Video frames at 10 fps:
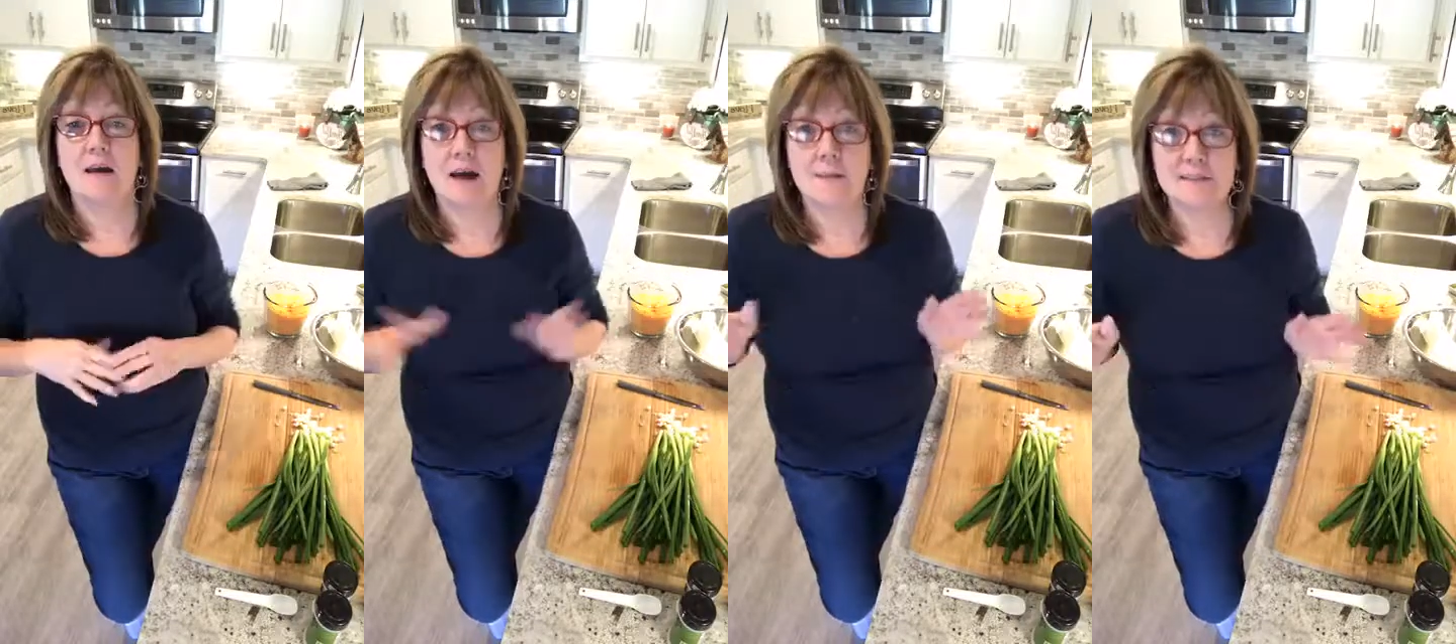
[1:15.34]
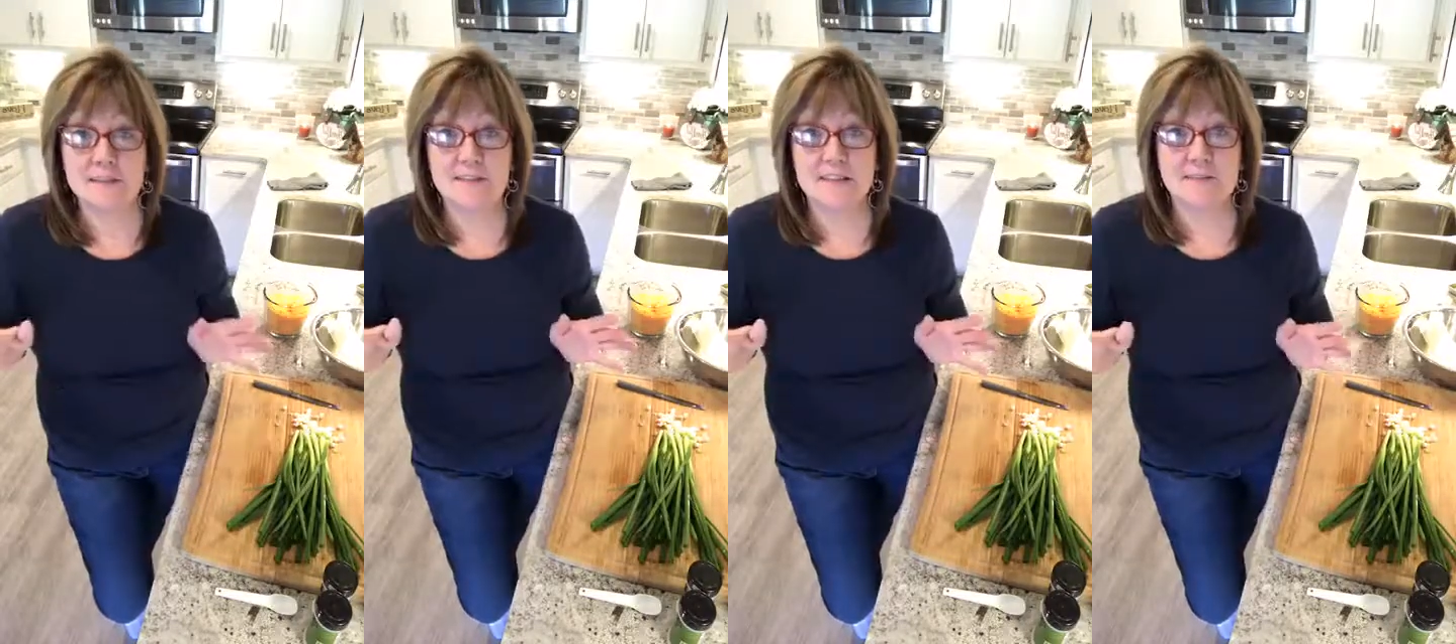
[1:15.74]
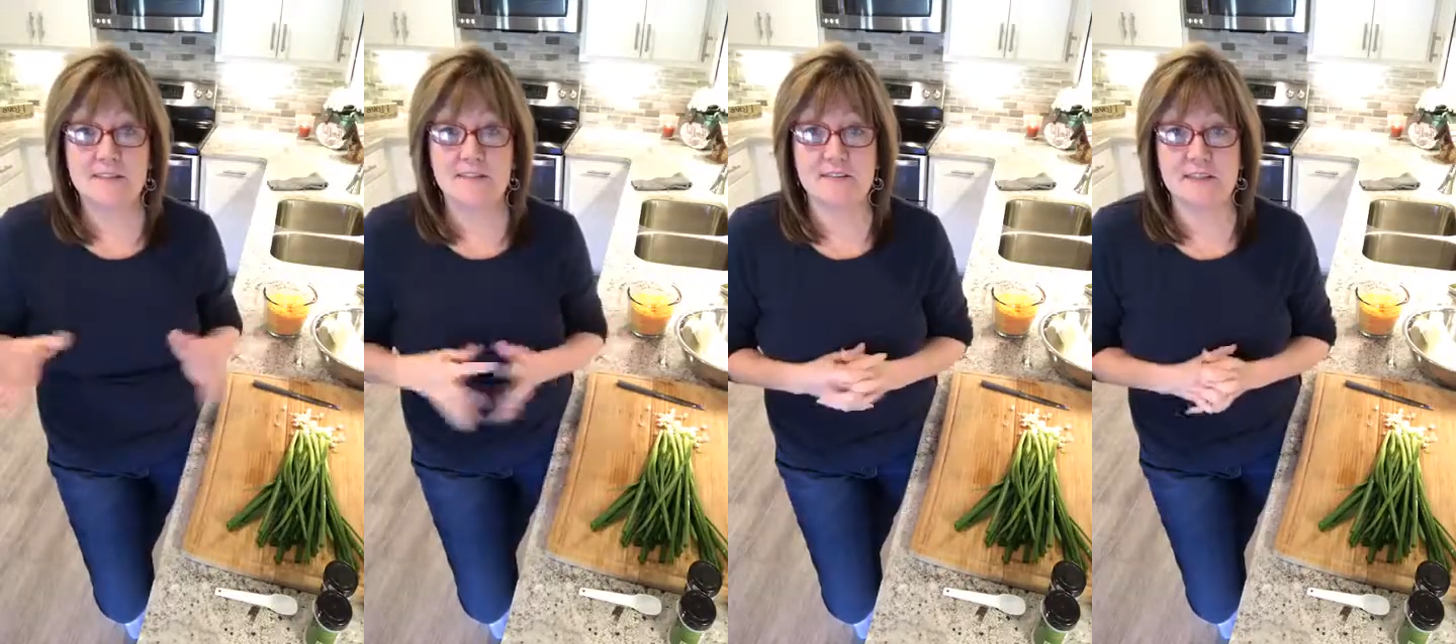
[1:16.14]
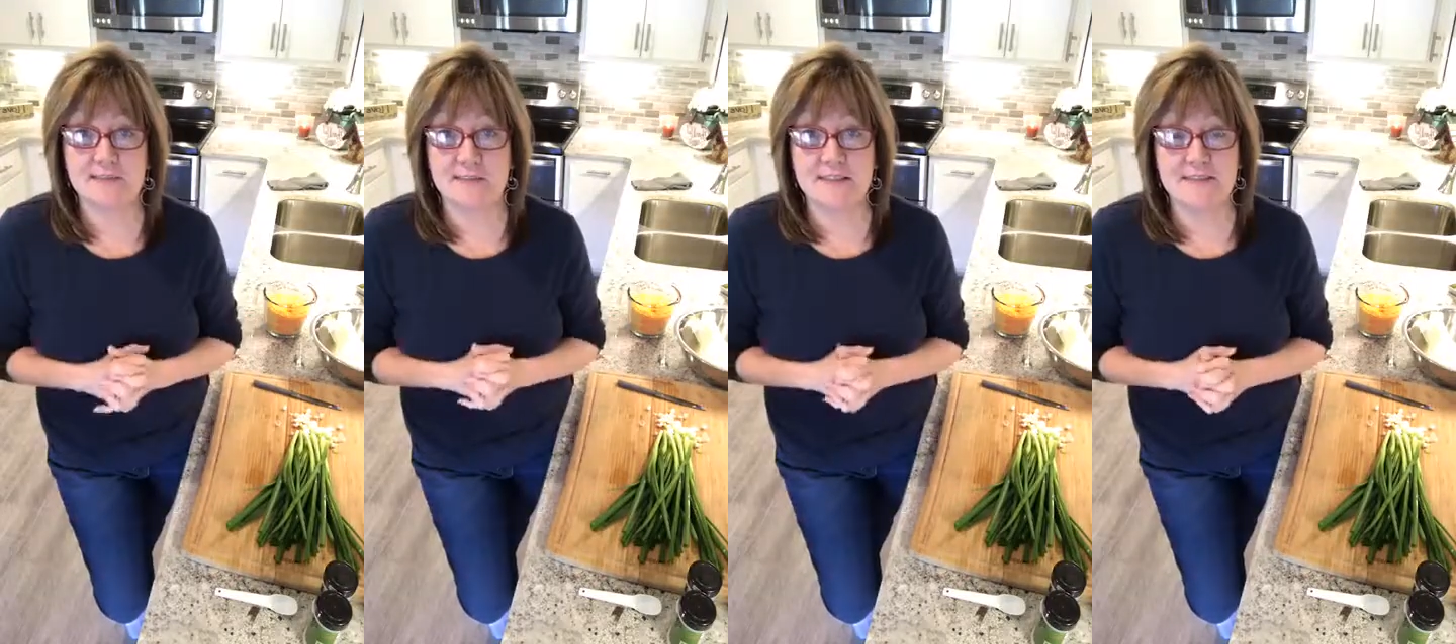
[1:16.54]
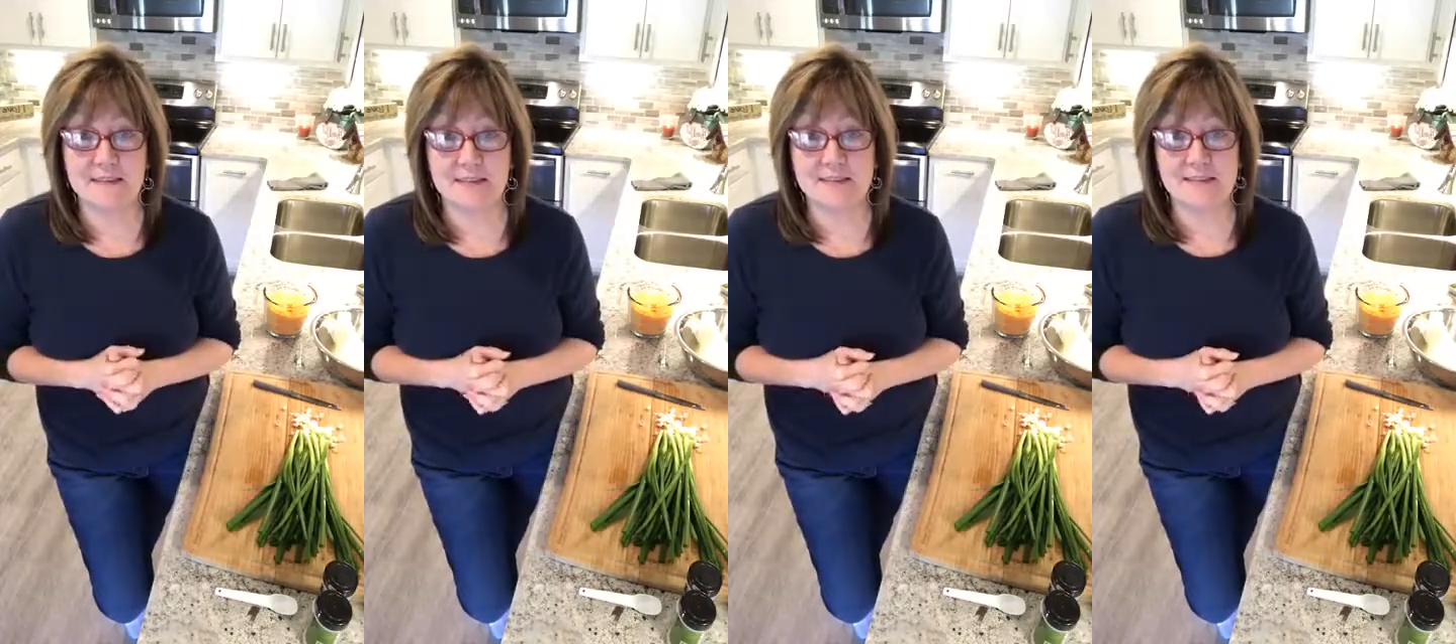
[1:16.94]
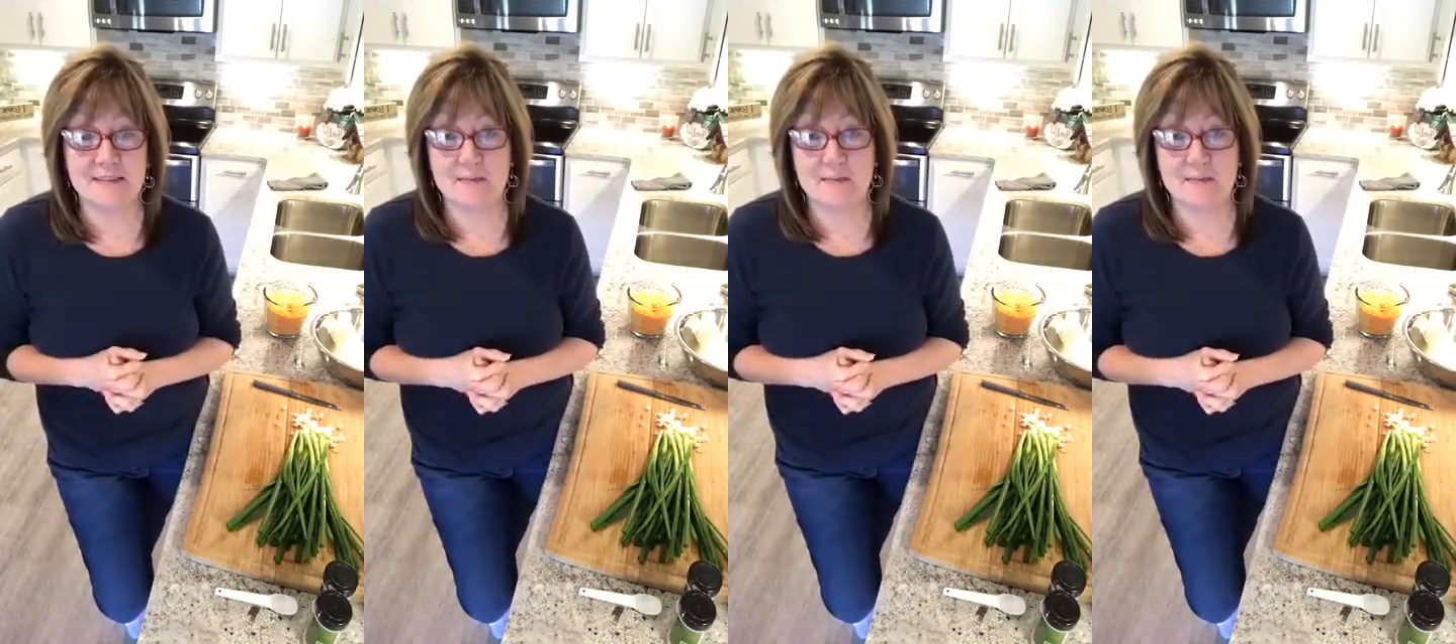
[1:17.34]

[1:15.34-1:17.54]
I'm Susie with Susie's Recent Things,